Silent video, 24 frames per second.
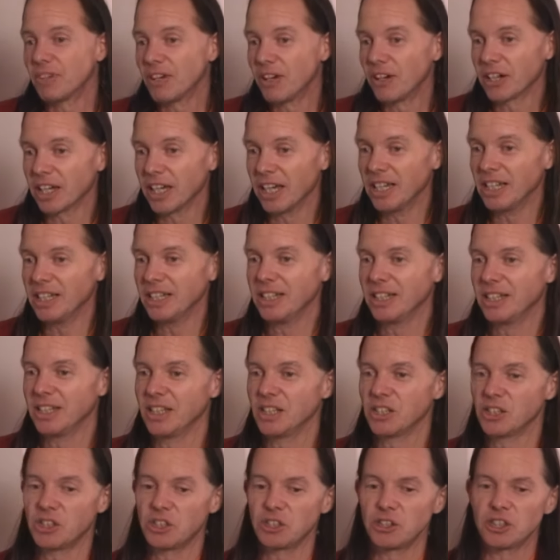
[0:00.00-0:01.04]
Okay?
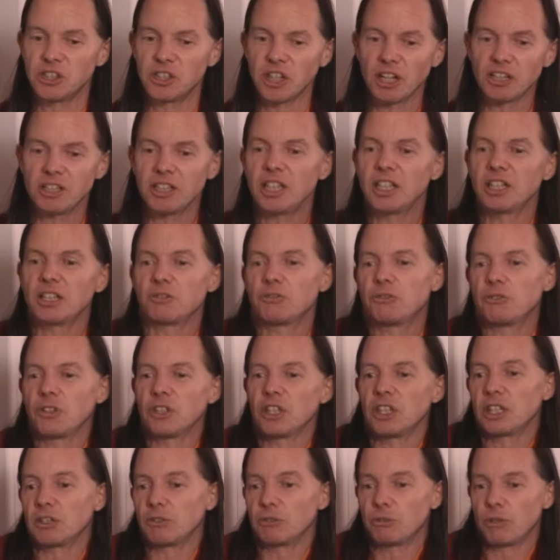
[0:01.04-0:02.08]
So you start to get a
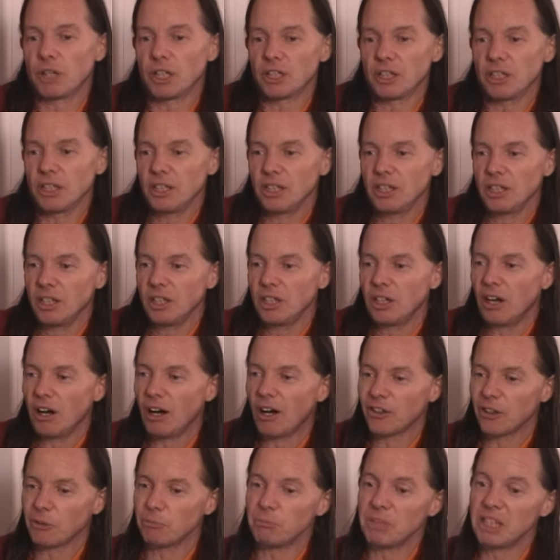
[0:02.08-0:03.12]
feeling of what
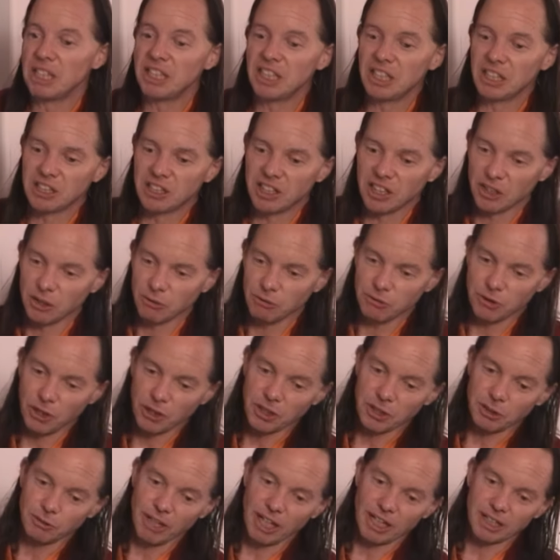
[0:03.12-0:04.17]
all the meanings that are
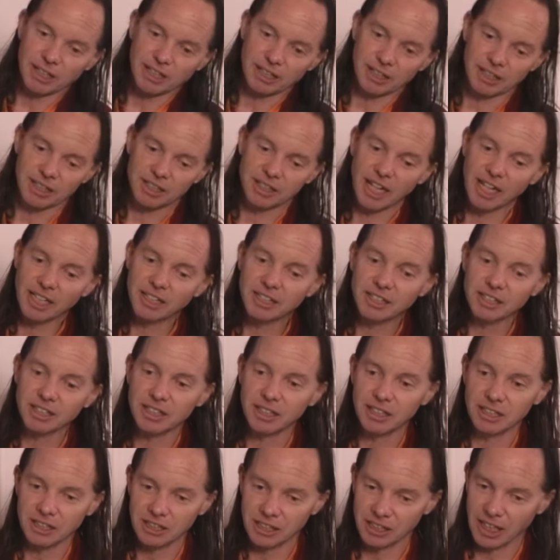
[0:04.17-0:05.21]
floating around here. It's nice to
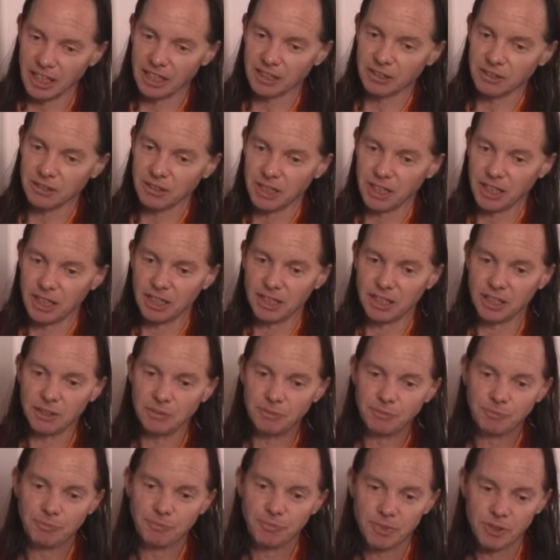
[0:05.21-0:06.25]
see the Sanskrit and the
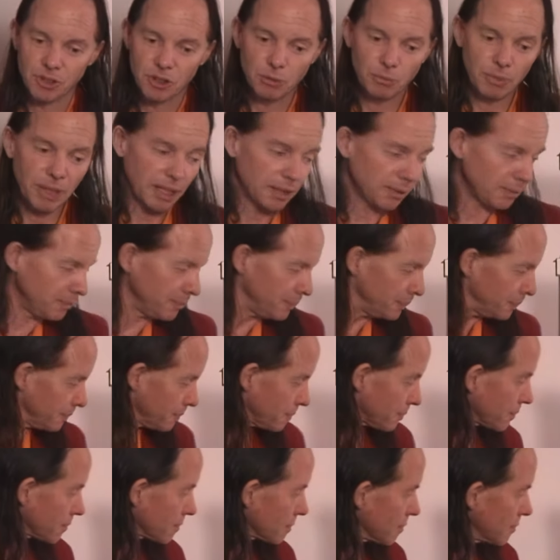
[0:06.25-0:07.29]
Tibetan.
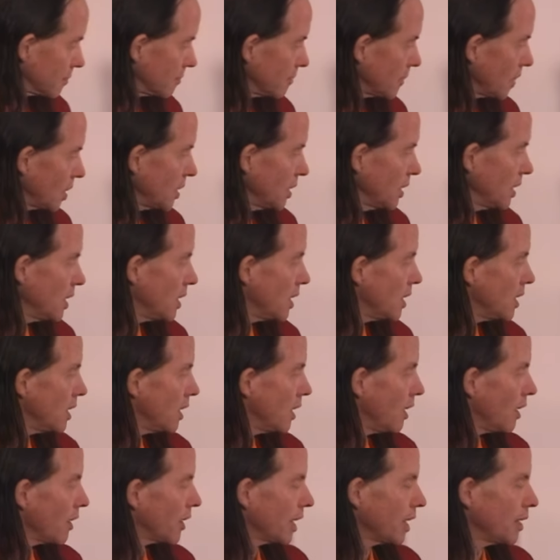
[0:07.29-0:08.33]

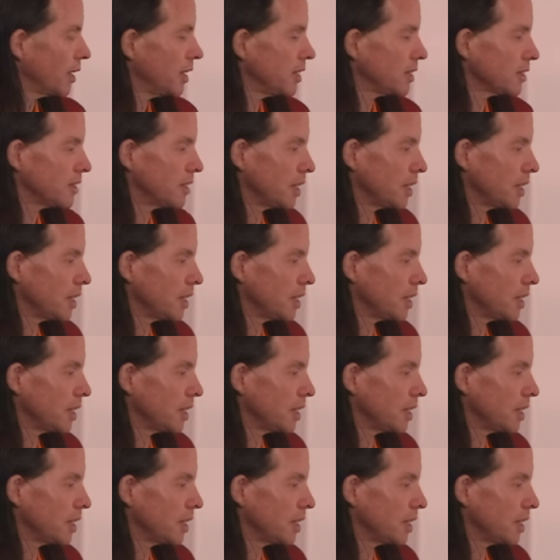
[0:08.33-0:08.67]
Okay, here's